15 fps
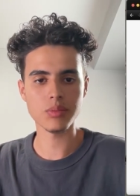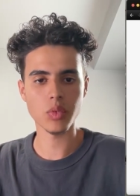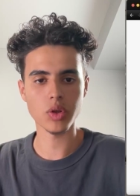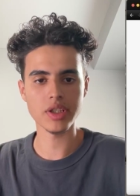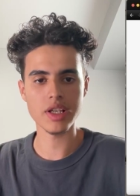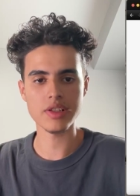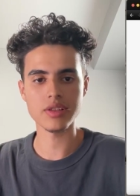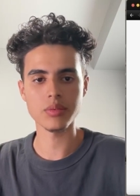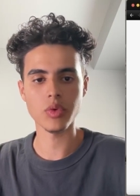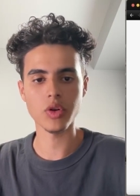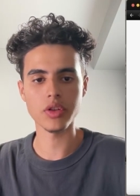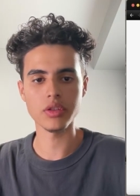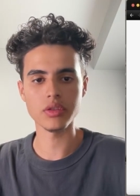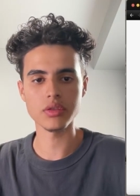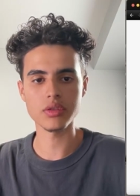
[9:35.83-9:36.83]
more
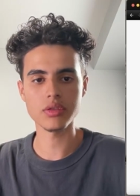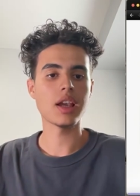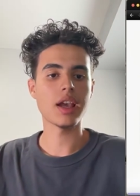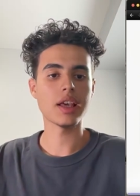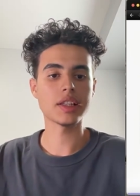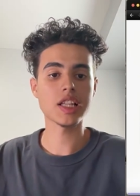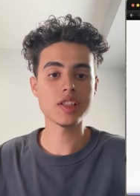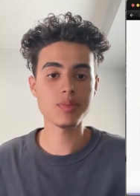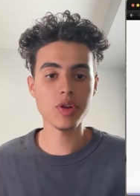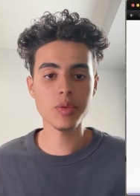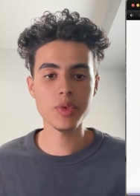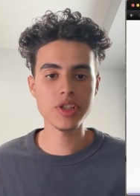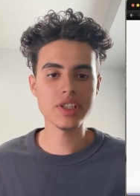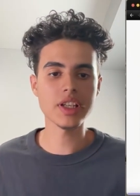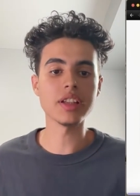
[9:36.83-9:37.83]
testimonials, and that's pretty
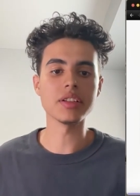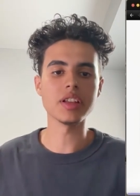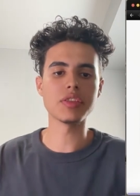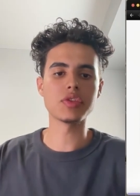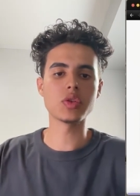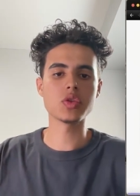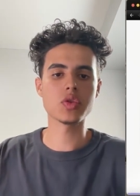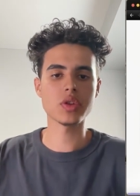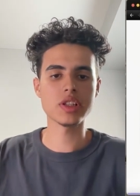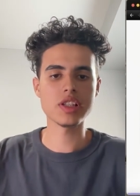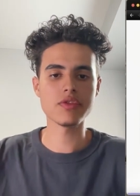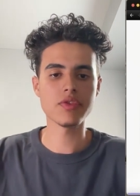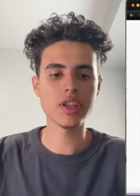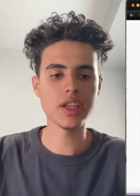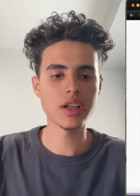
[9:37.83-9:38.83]
much it. If you enjoyed this
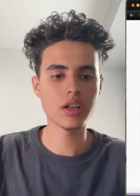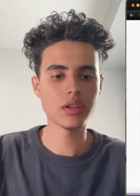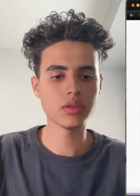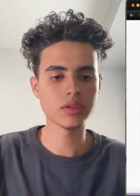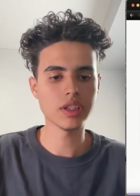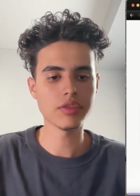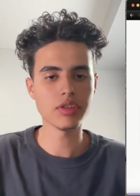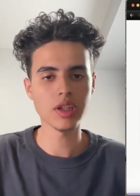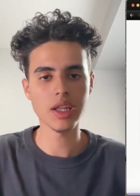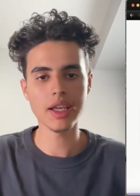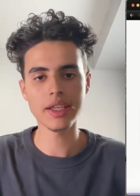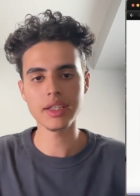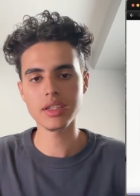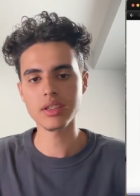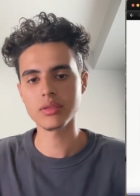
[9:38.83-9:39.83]
video, leave a
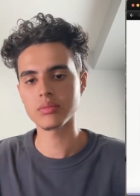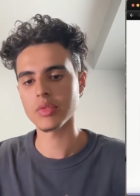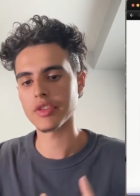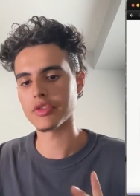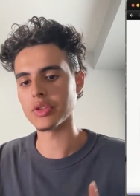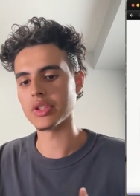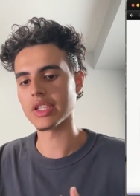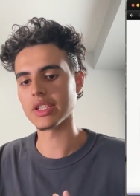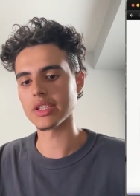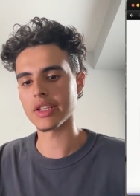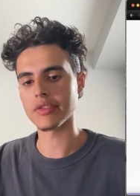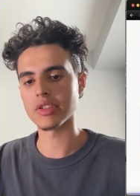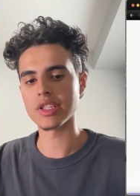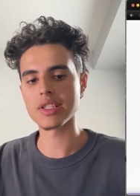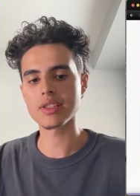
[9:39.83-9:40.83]
like. If you didn't,
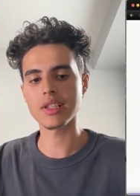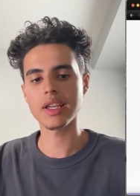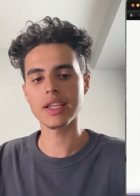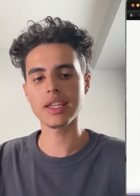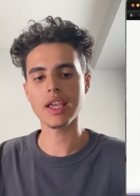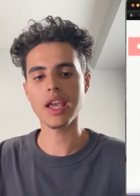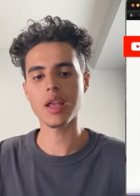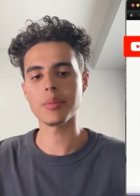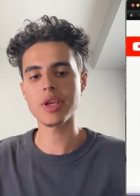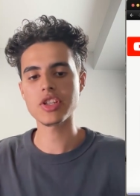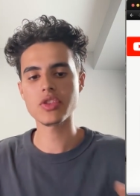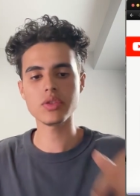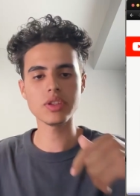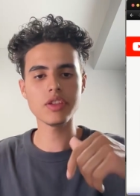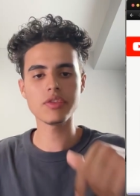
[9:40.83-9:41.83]
leave a dislike, and make
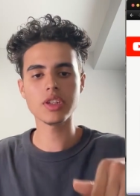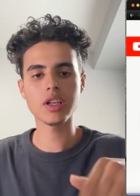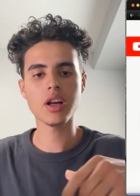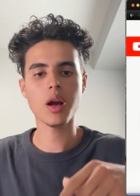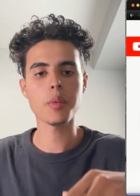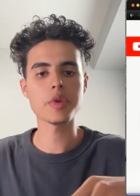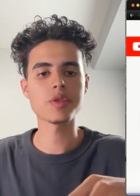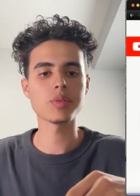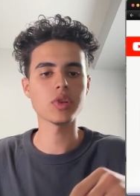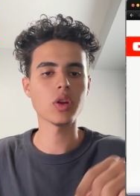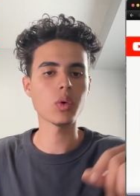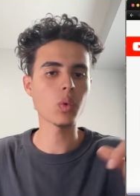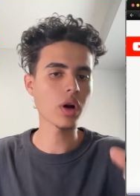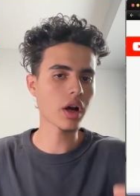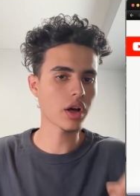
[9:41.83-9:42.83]
sure you leave in the comments
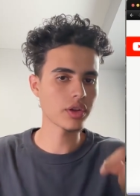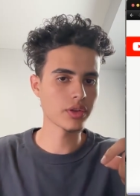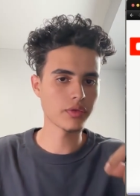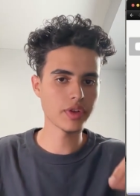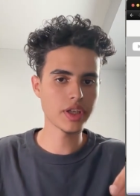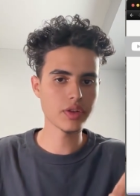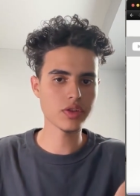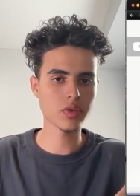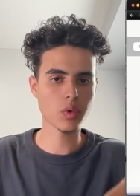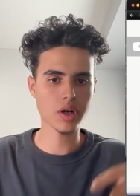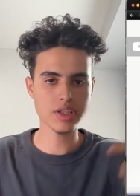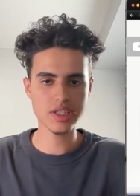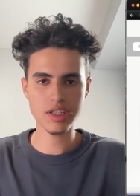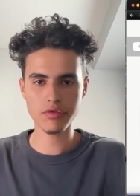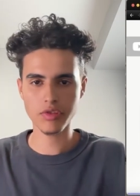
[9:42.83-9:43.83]
below what other videos you
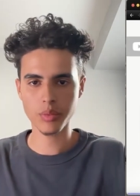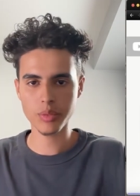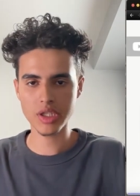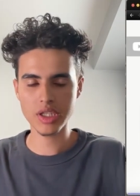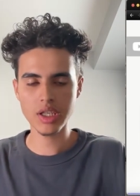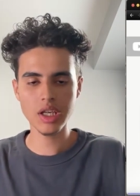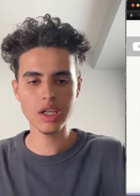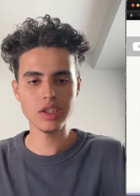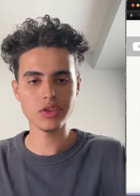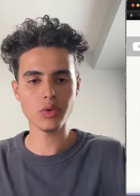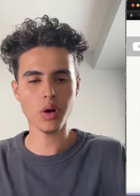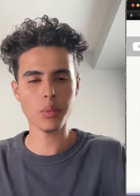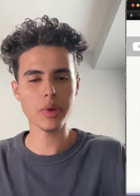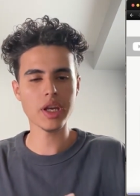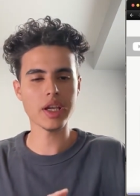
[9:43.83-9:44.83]
want to see from me. Do you
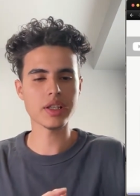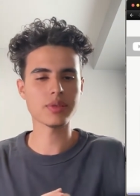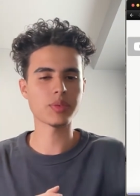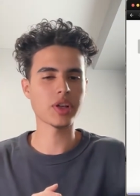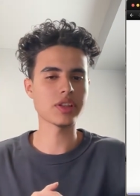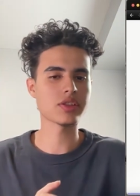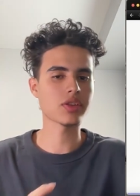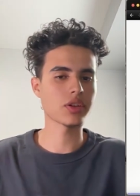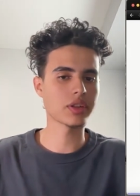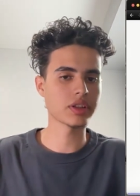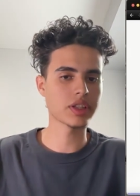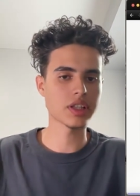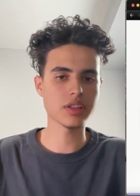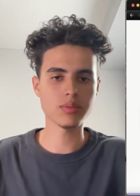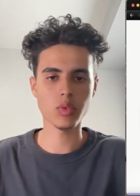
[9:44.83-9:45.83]
want me to explain certain
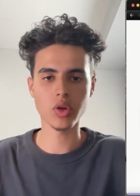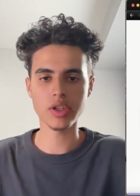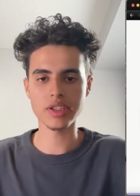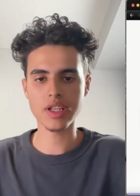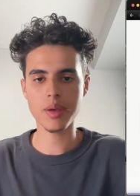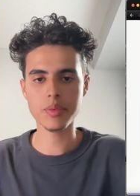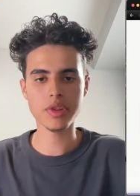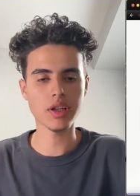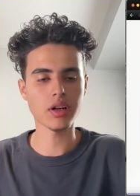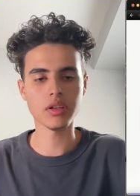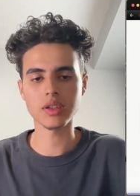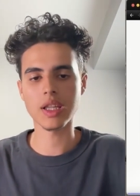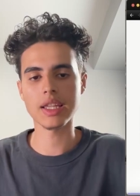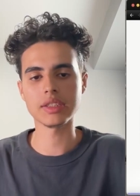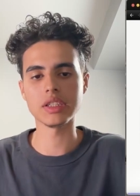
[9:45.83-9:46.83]
things more in depth? I'll
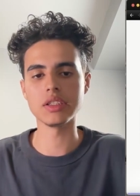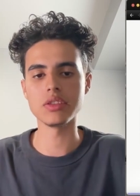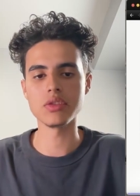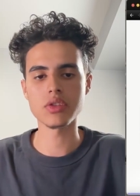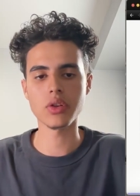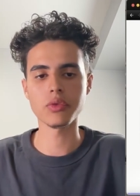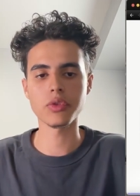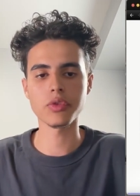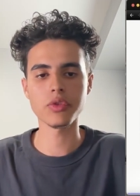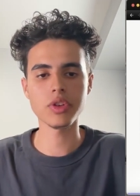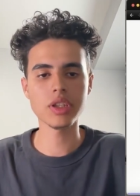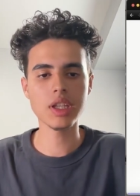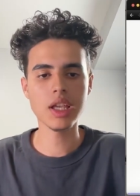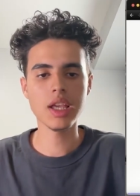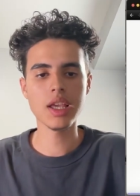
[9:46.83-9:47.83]
gladly do so for
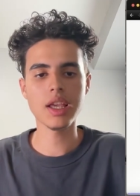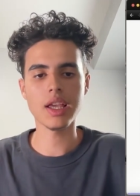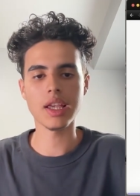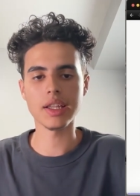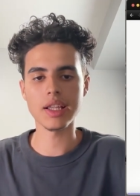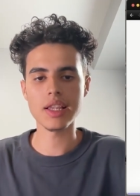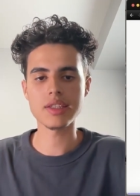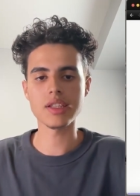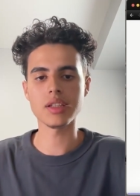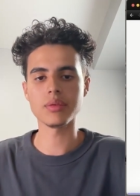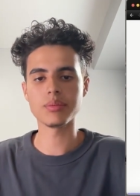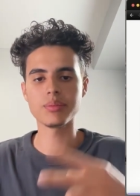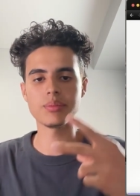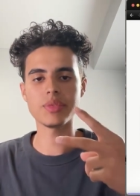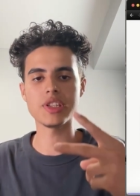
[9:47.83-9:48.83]
free, and that's
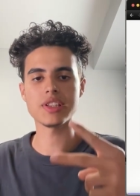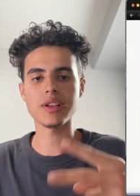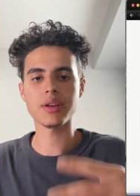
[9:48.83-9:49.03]
it. Peace